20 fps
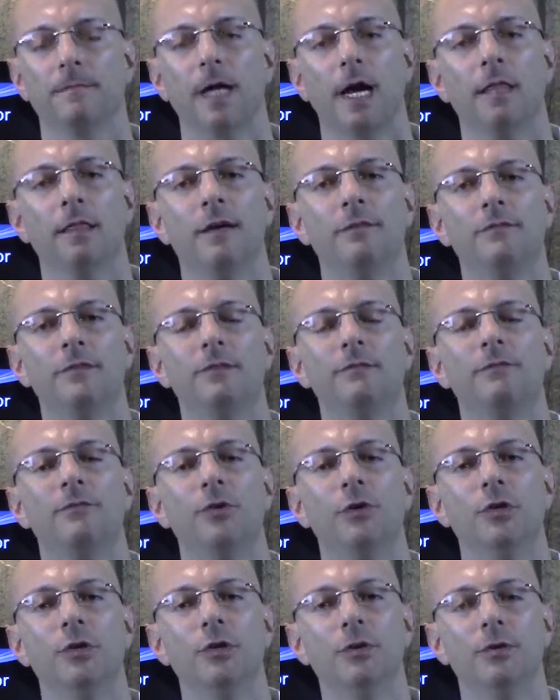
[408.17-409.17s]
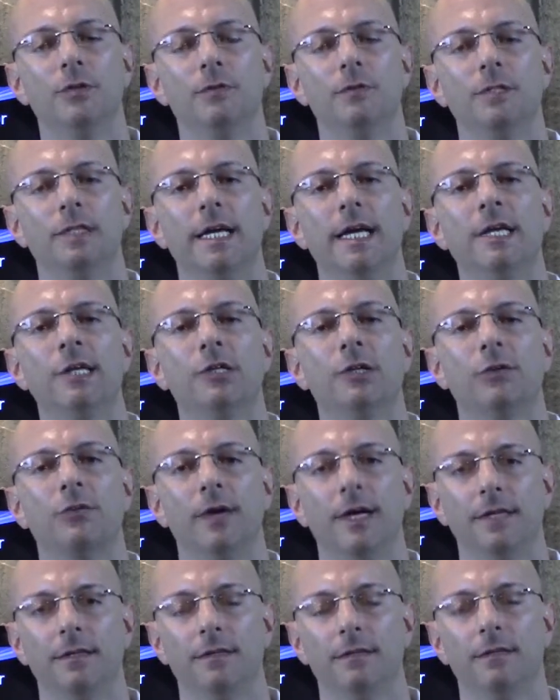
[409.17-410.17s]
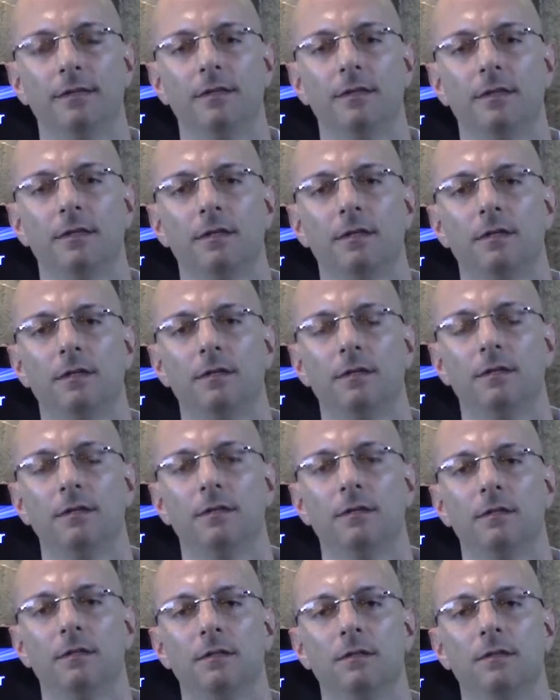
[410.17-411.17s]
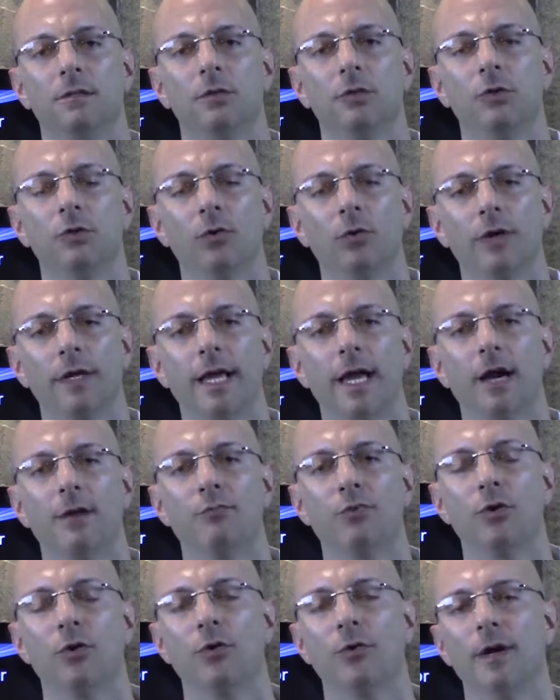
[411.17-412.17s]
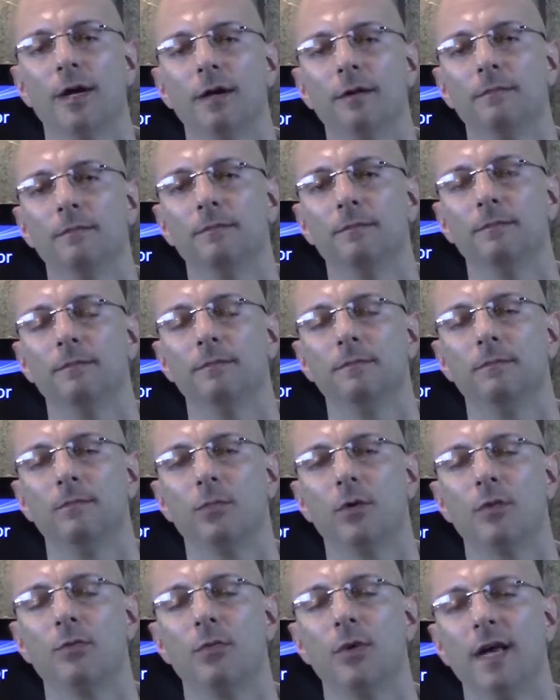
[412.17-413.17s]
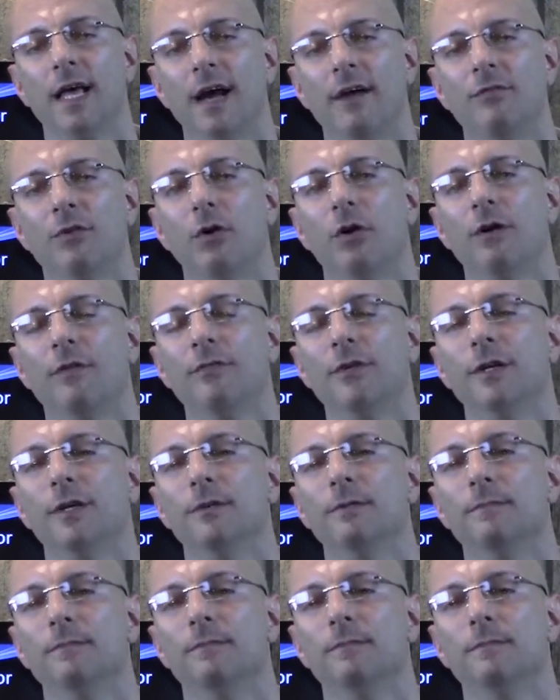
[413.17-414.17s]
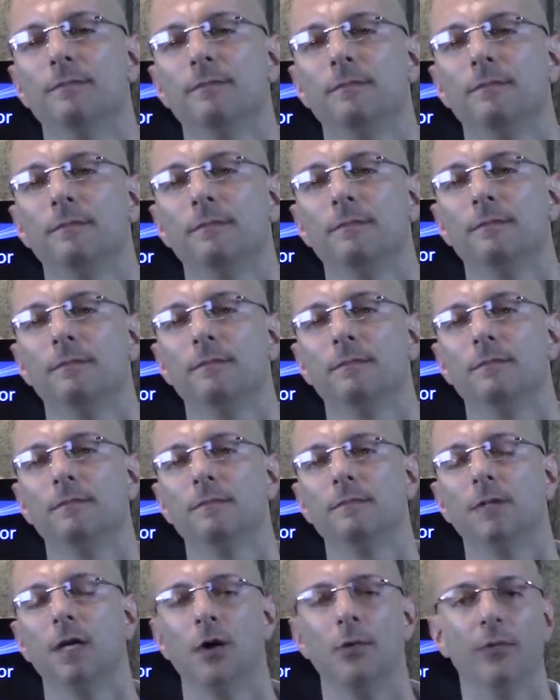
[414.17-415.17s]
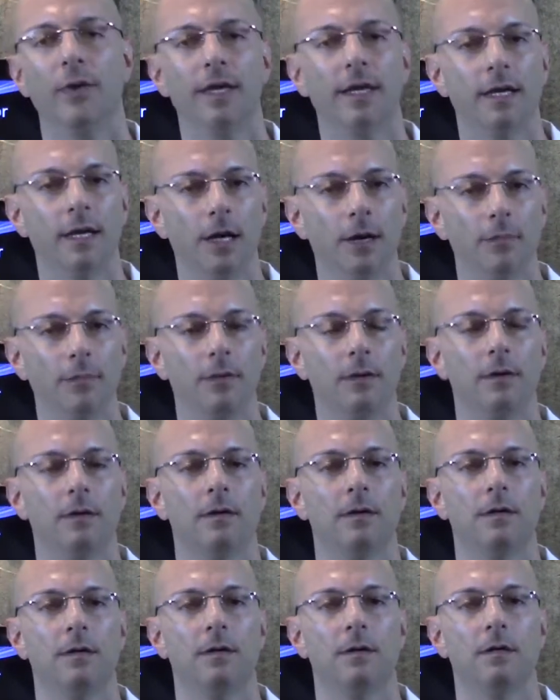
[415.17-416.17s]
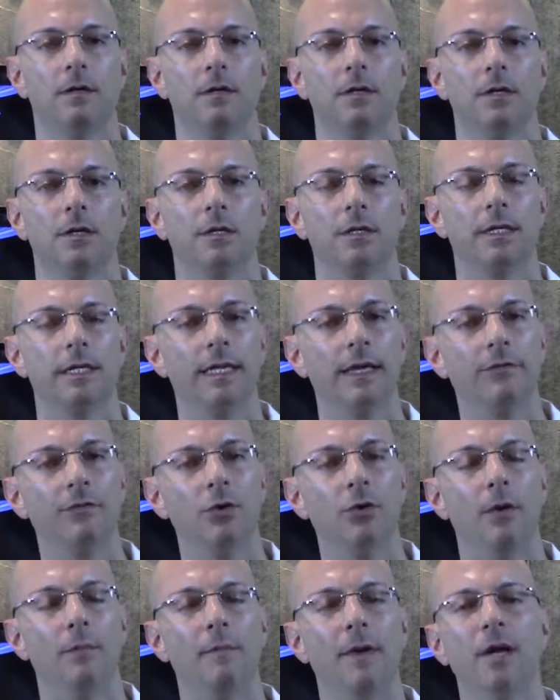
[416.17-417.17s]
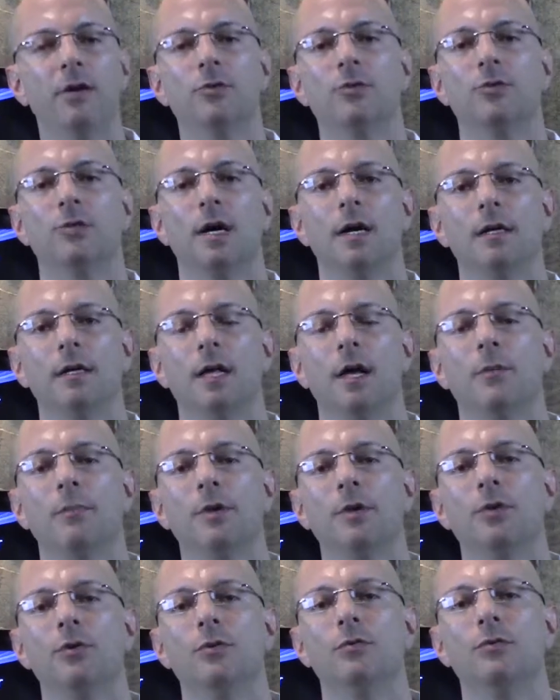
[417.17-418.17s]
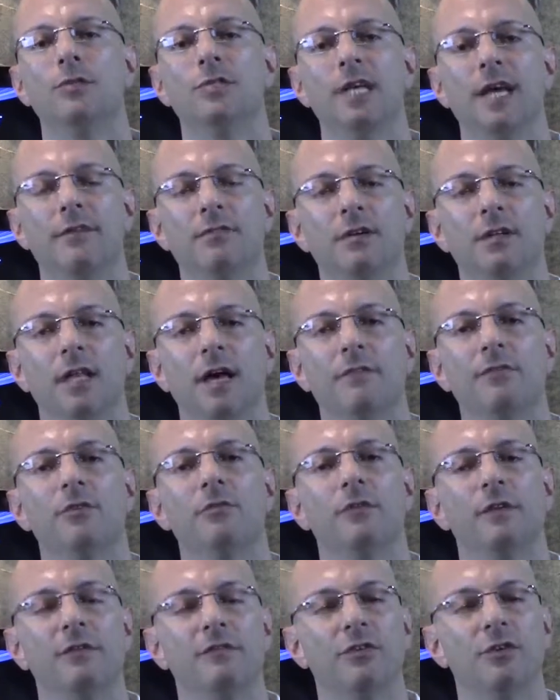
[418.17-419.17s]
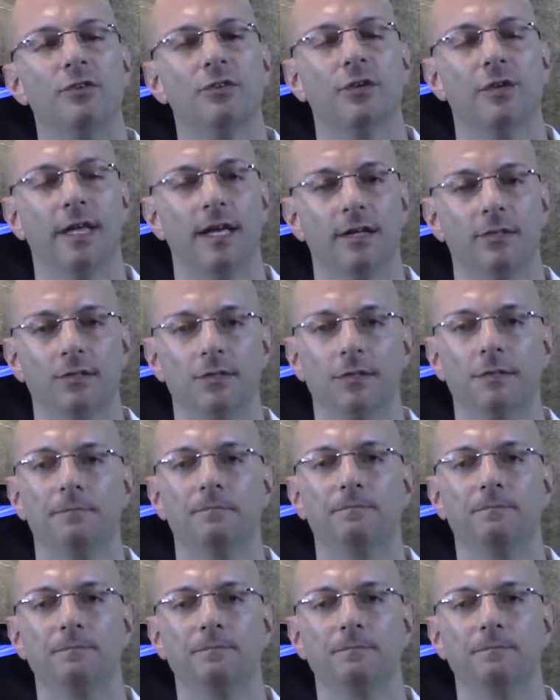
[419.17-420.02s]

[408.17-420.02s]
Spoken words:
I'd love for you to integrate your care program with what I have to offer you. And we can help give you a better shot at helping you save your life and reverse your cancer.